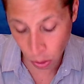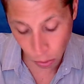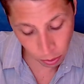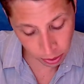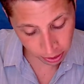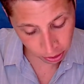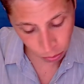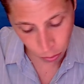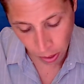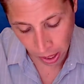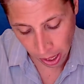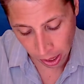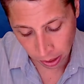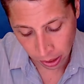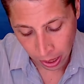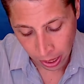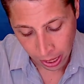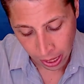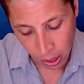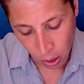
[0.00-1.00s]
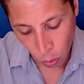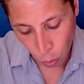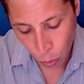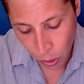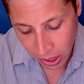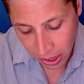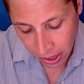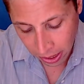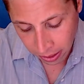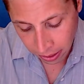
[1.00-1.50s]
one as well.
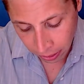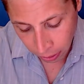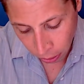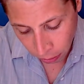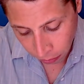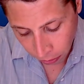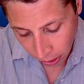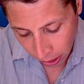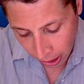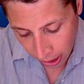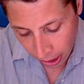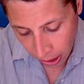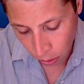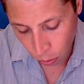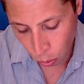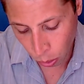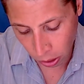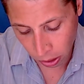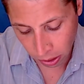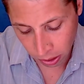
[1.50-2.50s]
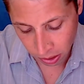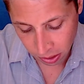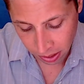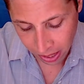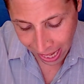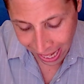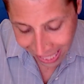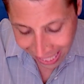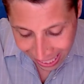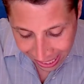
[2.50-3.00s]
We need to look for keywords,
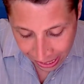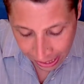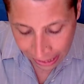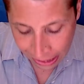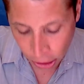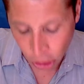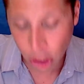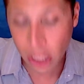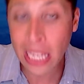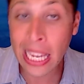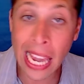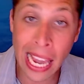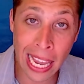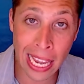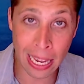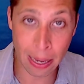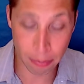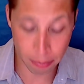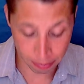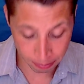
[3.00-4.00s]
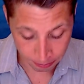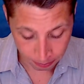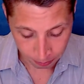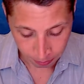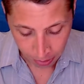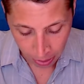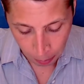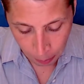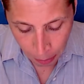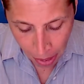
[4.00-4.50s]
and each game
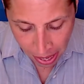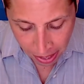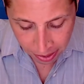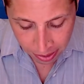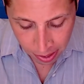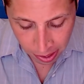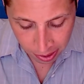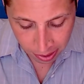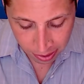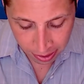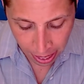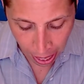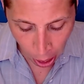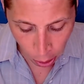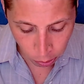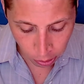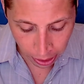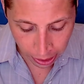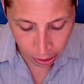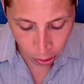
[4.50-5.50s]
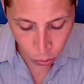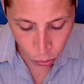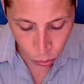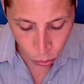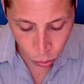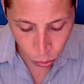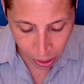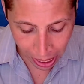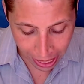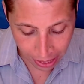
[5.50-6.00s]
makes this sound like a
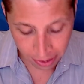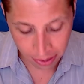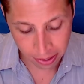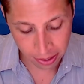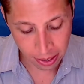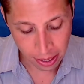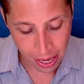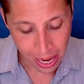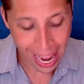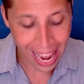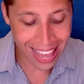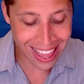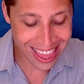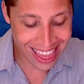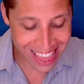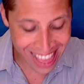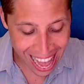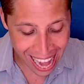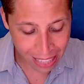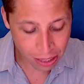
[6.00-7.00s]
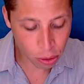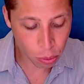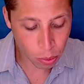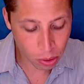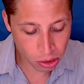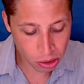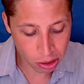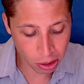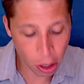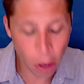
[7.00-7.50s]
rate. And that's what
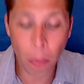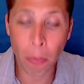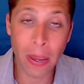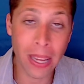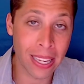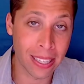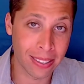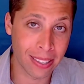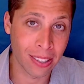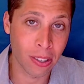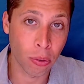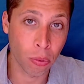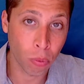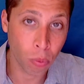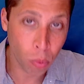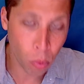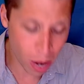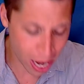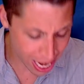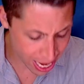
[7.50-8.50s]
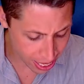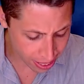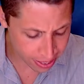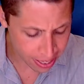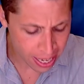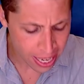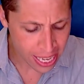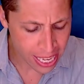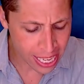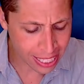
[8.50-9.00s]
slope is. It's a rate,
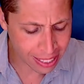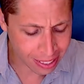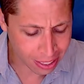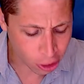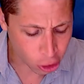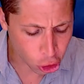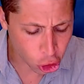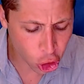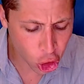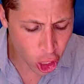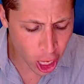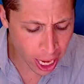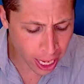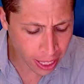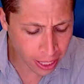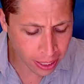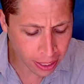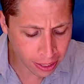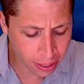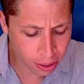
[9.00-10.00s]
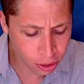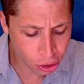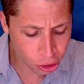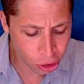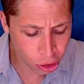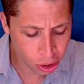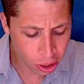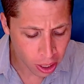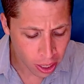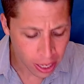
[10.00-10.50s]
it's a
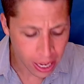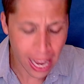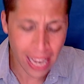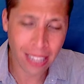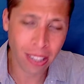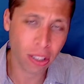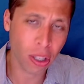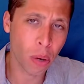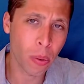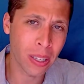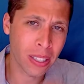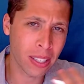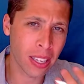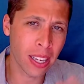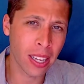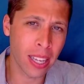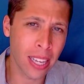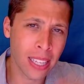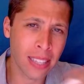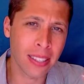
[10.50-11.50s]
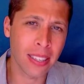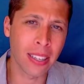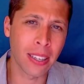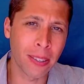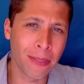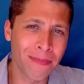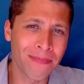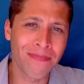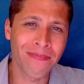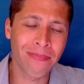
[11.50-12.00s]
change, and so it's
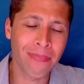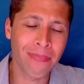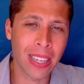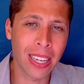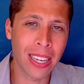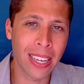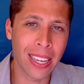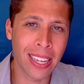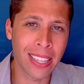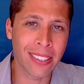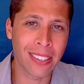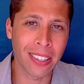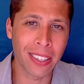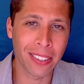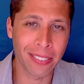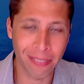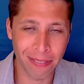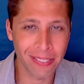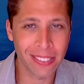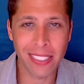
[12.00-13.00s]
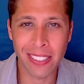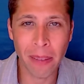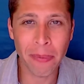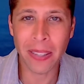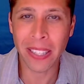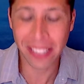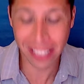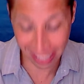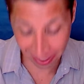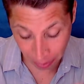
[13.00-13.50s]
something that's
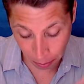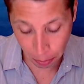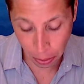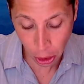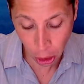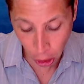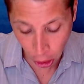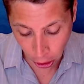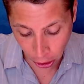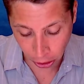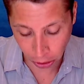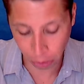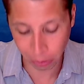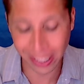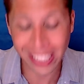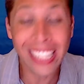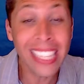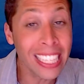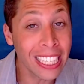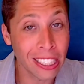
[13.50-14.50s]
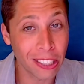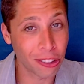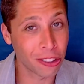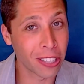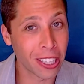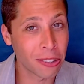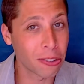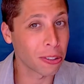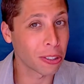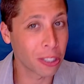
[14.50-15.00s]
going to have a per or an each.
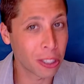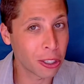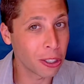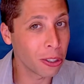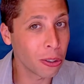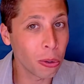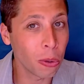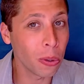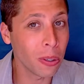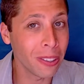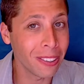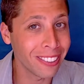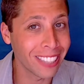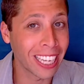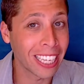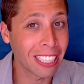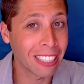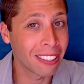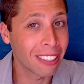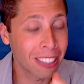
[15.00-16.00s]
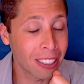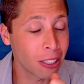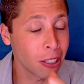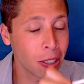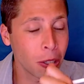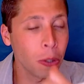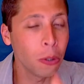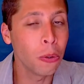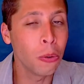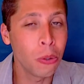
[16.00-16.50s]
Those are cool like
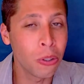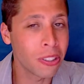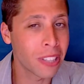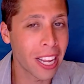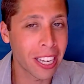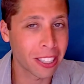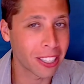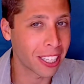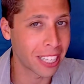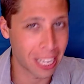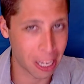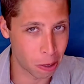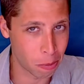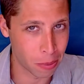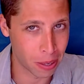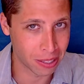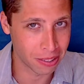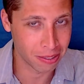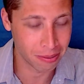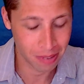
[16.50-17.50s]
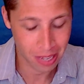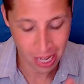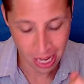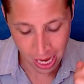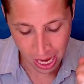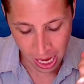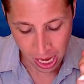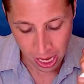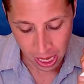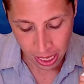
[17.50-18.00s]
clues that are going to help us.
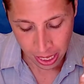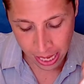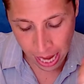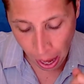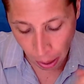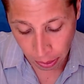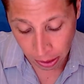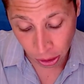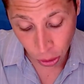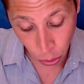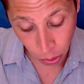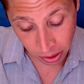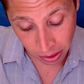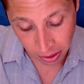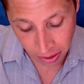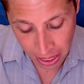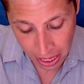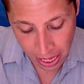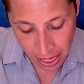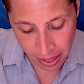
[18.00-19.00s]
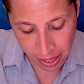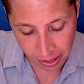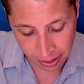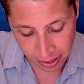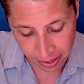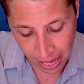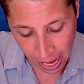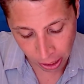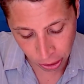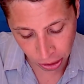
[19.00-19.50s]
Now in choice C, this
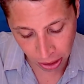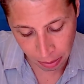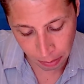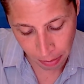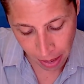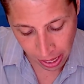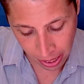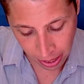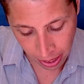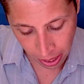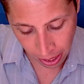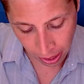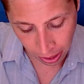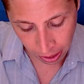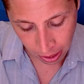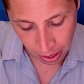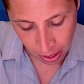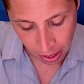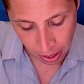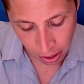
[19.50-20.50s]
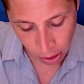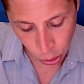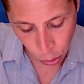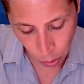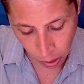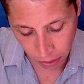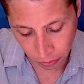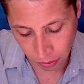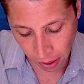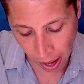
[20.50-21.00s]
is actually making the
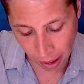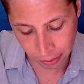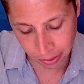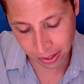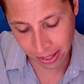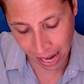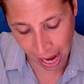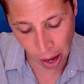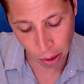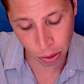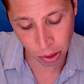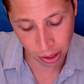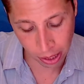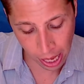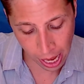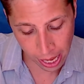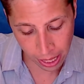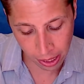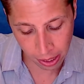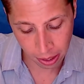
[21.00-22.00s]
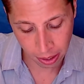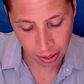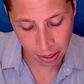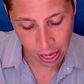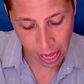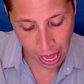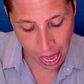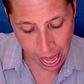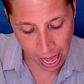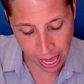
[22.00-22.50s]
25 sound like
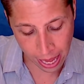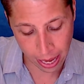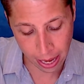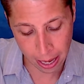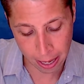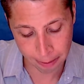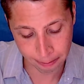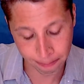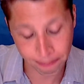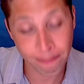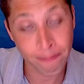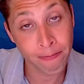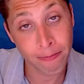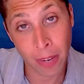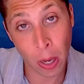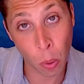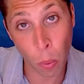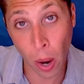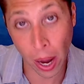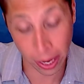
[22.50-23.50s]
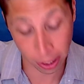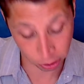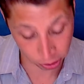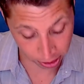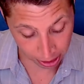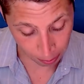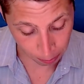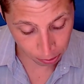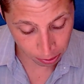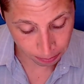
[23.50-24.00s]
a
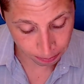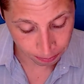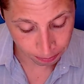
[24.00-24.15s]
y-intercept.